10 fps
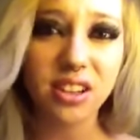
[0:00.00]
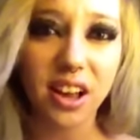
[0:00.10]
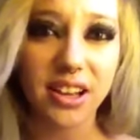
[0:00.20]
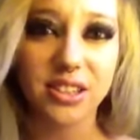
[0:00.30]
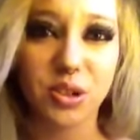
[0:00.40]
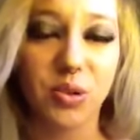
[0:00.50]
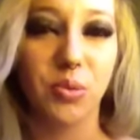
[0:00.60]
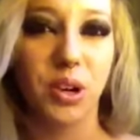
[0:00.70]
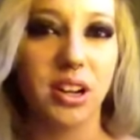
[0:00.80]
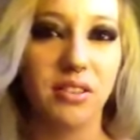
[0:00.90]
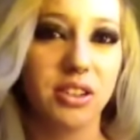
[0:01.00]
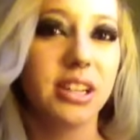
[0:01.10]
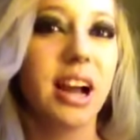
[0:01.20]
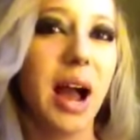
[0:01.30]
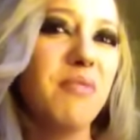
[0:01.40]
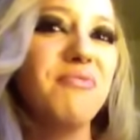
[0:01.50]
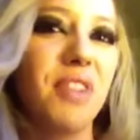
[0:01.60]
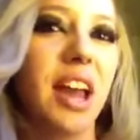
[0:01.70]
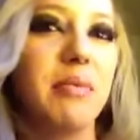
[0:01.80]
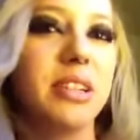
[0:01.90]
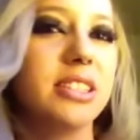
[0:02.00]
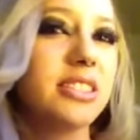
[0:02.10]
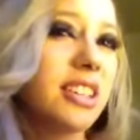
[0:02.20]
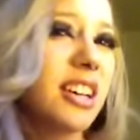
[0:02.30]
likes or whatever. Like, I'm famous.